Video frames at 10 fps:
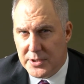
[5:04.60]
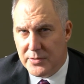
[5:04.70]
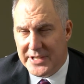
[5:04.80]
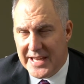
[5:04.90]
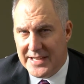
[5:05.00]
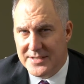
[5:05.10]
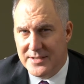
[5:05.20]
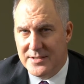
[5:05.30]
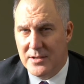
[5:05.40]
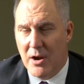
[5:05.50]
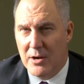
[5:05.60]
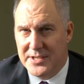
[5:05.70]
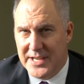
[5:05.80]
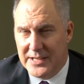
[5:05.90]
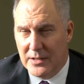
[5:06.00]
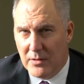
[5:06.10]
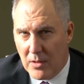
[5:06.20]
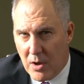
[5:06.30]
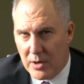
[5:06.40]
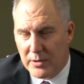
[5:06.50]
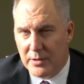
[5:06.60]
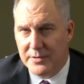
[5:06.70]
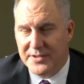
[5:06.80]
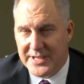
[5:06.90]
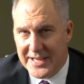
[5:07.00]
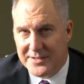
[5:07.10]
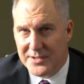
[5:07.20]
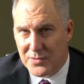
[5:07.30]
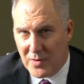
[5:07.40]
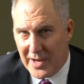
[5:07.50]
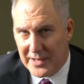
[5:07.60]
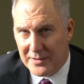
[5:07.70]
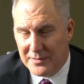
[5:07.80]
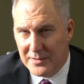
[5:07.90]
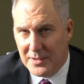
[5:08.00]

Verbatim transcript: injury cases are taking longer to get to trial.